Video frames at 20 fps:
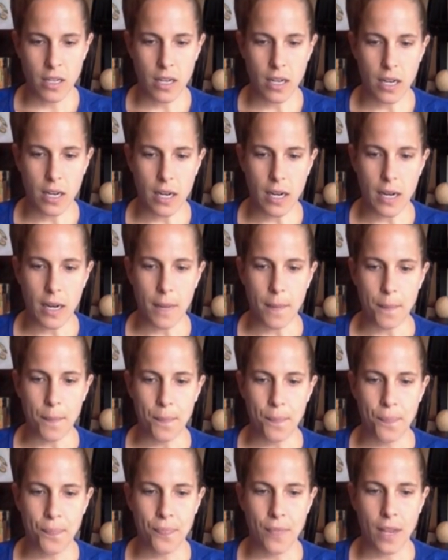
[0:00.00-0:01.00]

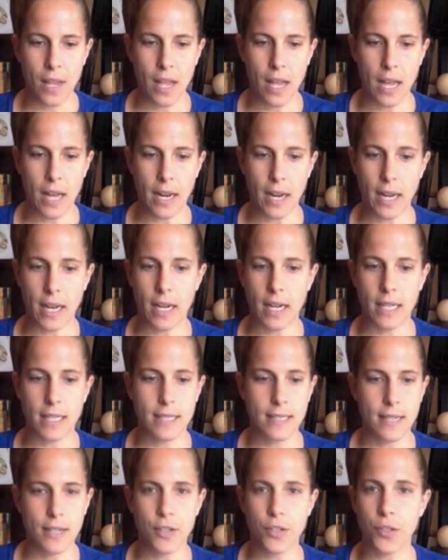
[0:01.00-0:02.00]
And I
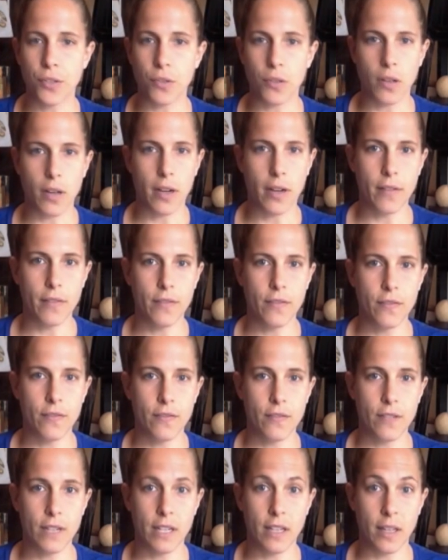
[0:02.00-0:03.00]
send you love
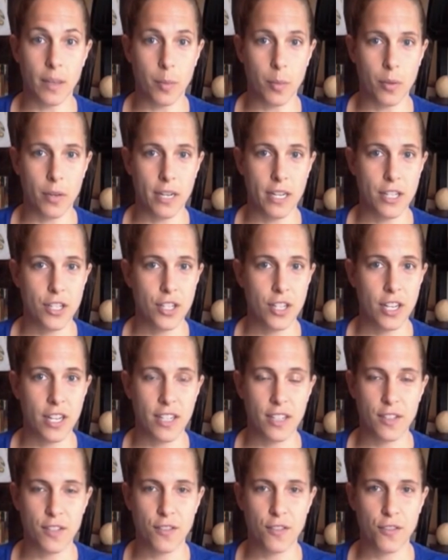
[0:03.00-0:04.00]
and liberation
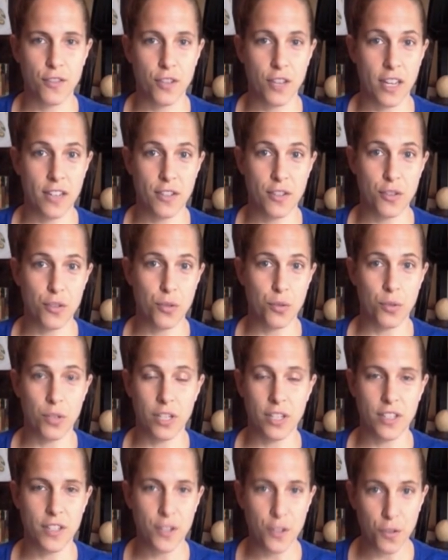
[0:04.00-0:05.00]
as you
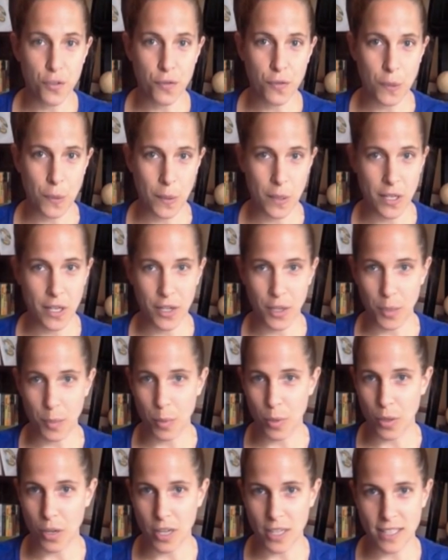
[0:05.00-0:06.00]
continue forward on your
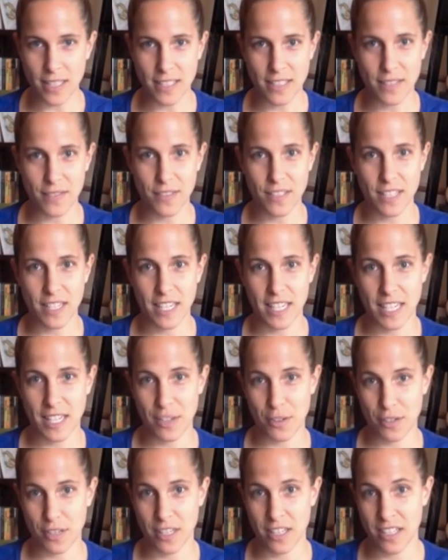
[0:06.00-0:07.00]
process of
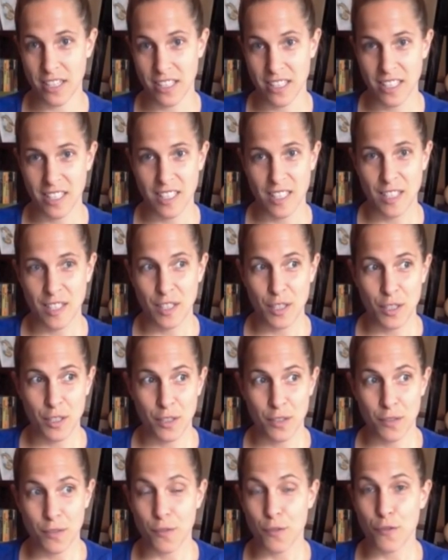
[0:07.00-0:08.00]
psychiatric
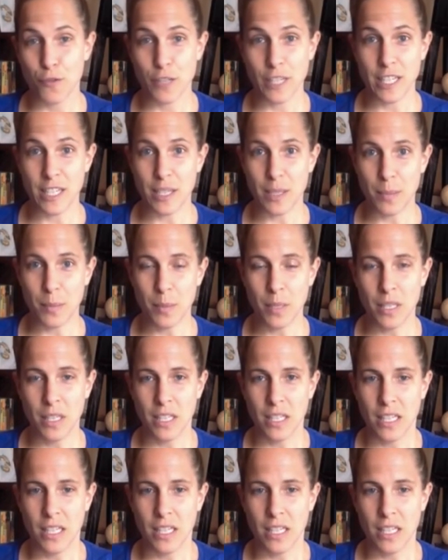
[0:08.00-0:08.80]
freedom.